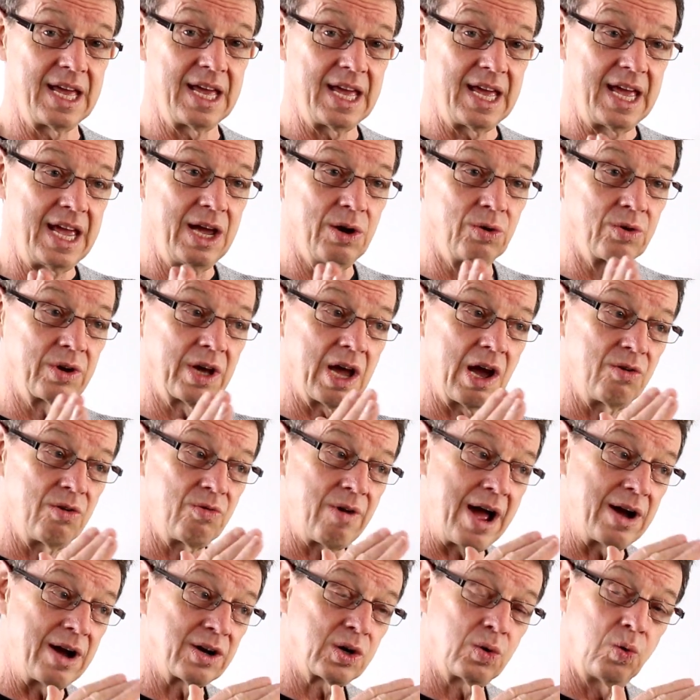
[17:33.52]
it'll go
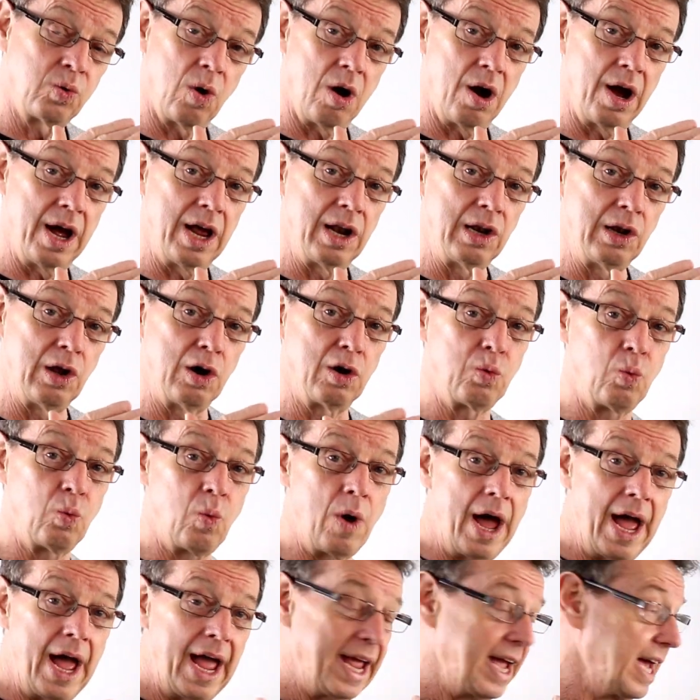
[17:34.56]
around quite a long
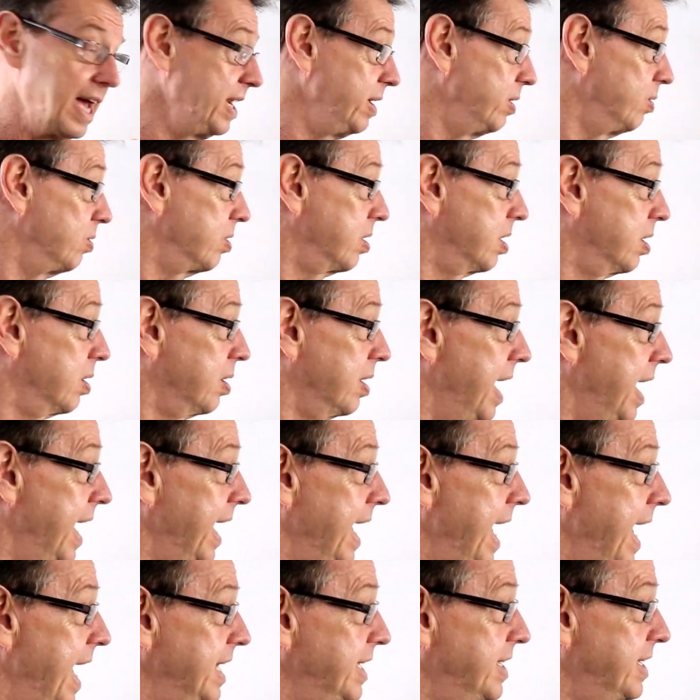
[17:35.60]
way, and
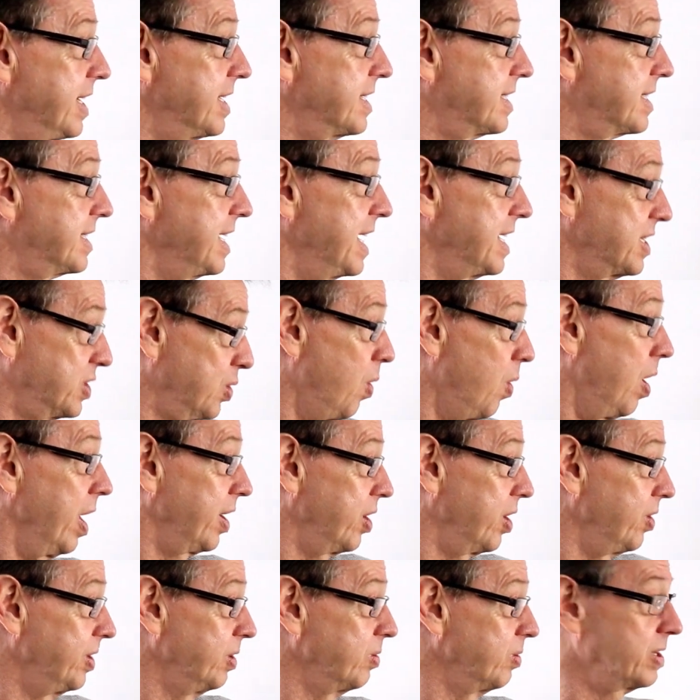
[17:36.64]
it's quite
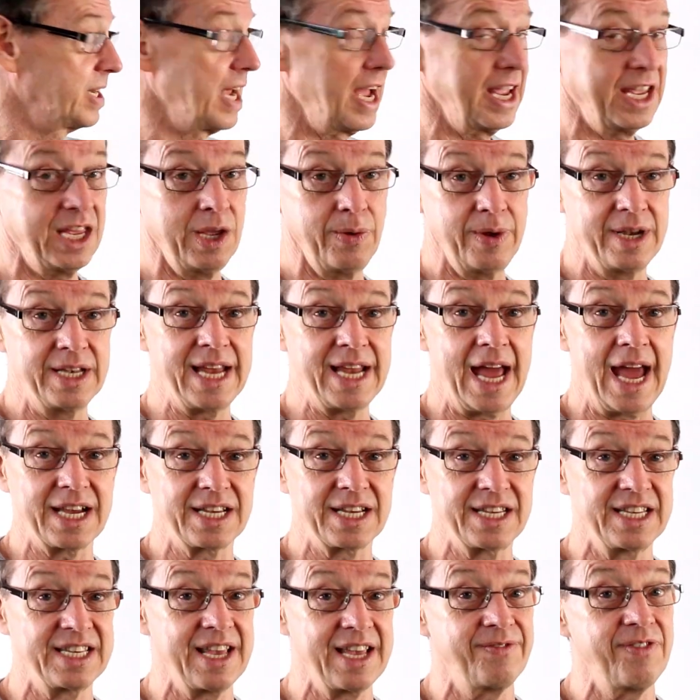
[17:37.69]
good. It'll take you in.
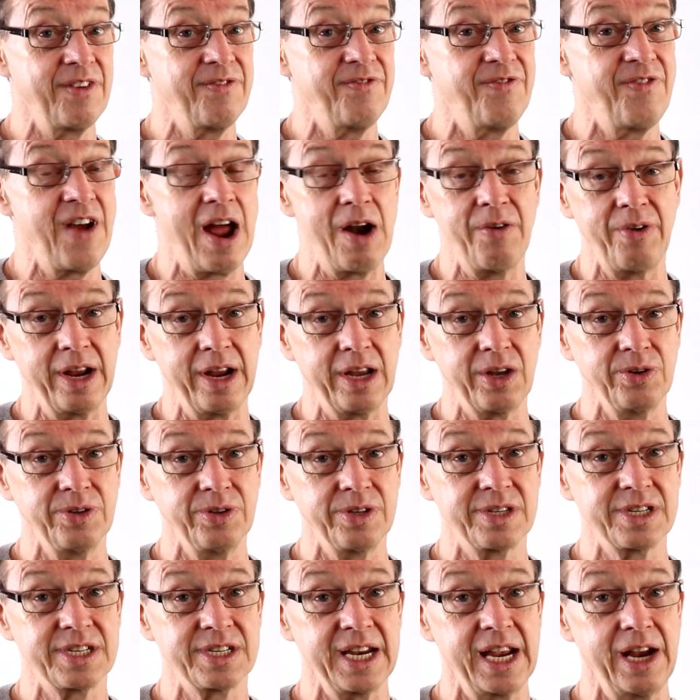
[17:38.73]
Taxis have a very good
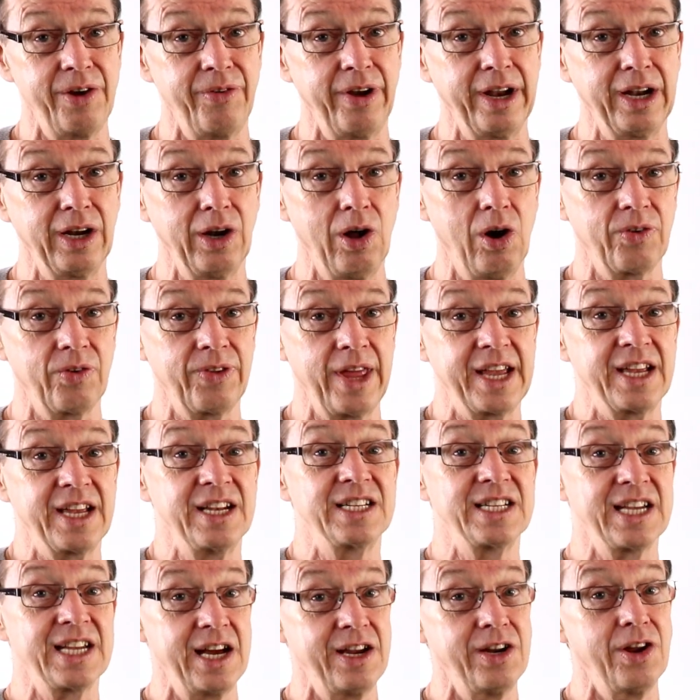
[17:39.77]
steering lock. They can
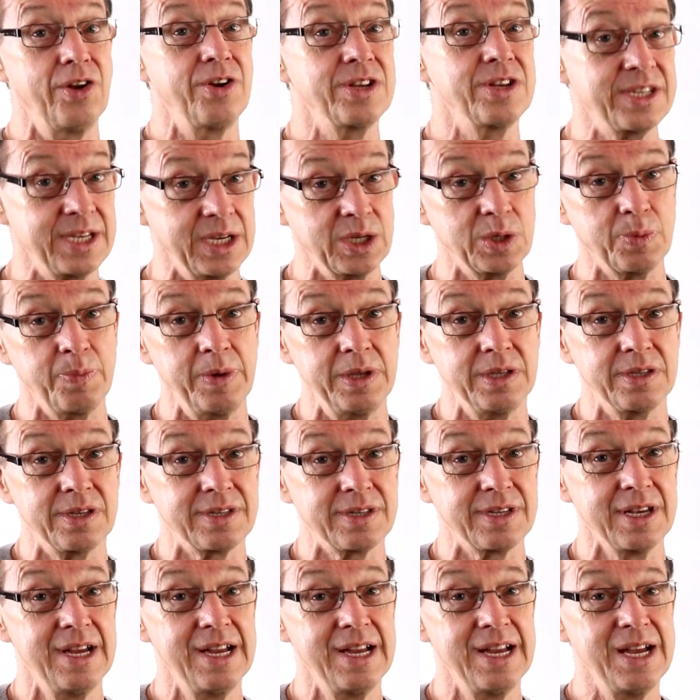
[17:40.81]
turn on a sixpence,
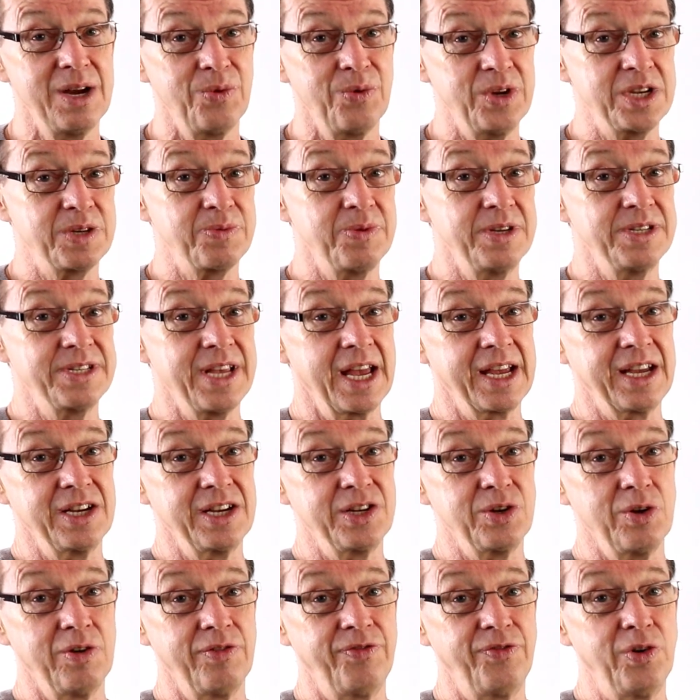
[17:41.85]
which means they can
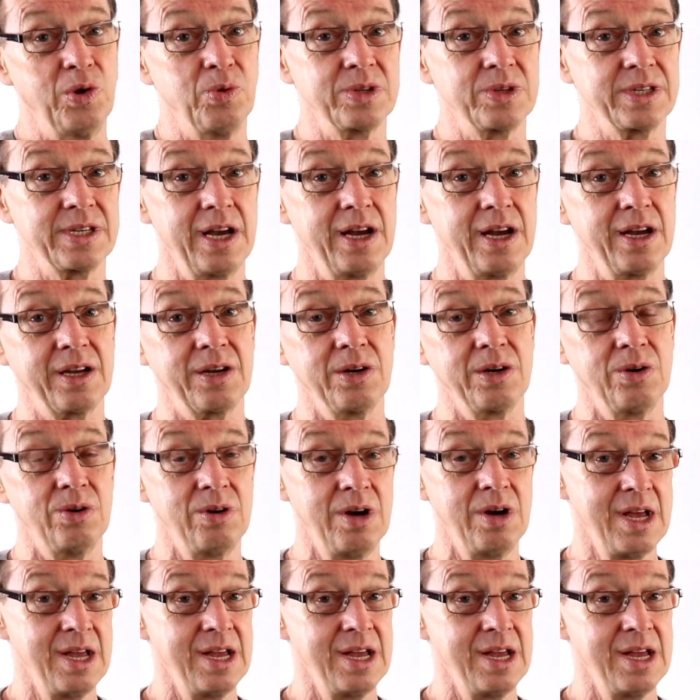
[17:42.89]
do a full circle.